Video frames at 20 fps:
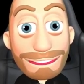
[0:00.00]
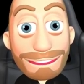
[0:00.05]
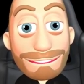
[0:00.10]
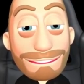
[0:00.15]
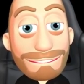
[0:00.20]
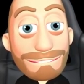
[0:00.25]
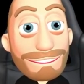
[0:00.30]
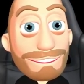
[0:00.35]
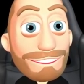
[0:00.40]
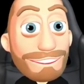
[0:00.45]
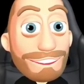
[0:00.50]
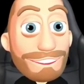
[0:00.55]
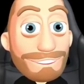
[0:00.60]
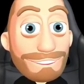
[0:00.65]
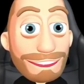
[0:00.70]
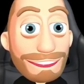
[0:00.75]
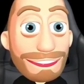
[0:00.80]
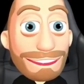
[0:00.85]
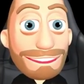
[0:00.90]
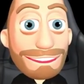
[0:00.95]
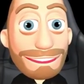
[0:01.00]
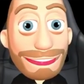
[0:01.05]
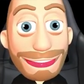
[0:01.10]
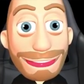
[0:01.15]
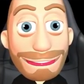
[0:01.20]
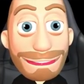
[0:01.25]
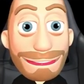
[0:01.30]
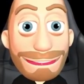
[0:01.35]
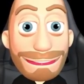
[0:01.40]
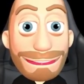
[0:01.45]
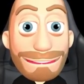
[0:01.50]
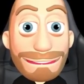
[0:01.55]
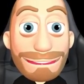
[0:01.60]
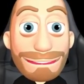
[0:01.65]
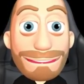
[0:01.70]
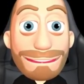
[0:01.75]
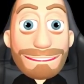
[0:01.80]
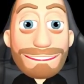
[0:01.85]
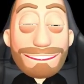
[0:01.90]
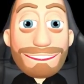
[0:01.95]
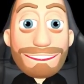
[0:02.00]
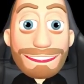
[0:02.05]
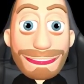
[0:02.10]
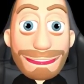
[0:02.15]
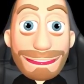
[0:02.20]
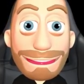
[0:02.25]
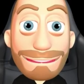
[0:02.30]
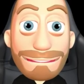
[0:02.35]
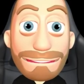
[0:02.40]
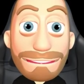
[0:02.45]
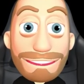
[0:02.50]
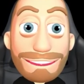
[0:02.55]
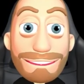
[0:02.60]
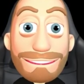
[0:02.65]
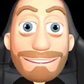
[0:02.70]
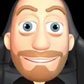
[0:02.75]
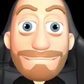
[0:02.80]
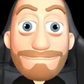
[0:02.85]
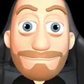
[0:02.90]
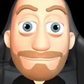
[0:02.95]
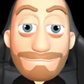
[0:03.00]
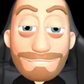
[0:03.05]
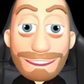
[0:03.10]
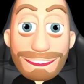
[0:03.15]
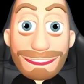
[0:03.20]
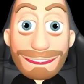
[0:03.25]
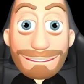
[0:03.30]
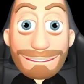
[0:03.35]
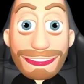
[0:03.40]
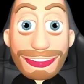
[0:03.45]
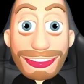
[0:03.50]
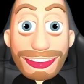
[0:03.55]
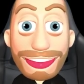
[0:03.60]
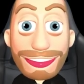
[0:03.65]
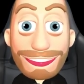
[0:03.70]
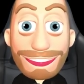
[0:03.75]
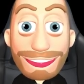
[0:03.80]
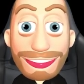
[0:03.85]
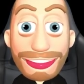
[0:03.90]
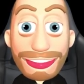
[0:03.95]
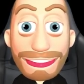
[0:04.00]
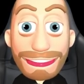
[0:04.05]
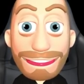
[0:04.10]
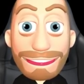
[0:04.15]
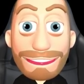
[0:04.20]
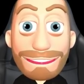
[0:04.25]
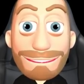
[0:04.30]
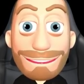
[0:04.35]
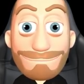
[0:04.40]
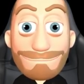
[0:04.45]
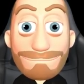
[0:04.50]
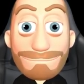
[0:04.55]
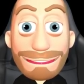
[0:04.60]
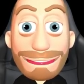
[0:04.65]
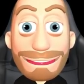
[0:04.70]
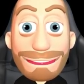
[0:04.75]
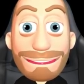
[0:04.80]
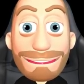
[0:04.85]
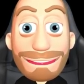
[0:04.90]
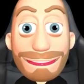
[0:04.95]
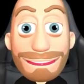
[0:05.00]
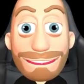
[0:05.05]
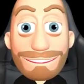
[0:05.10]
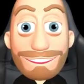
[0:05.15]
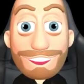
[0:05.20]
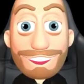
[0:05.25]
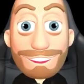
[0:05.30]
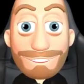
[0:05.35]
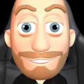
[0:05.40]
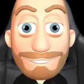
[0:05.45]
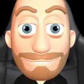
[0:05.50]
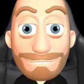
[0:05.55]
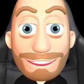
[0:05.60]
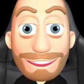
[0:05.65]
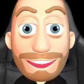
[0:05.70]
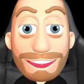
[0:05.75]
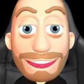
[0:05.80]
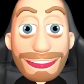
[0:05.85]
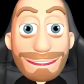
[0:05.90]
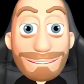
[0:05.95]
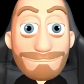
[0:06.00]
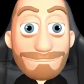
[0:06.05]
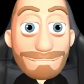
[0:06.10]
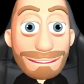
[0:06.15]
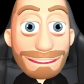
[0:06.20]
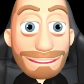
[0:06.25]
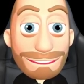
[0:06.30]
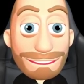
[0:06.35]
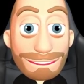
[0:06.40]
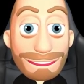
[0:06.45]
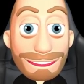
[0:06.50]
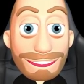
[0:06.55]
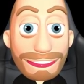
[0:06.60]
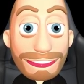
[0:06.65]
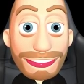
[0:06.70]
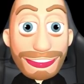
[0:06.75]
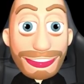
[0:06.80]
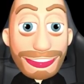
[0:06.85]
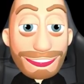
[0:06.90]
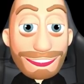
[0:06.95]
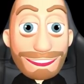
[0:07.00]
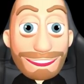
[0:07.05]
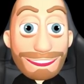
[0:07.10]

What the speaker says: but once that happens, then if you have IL at that time when you exit the LP,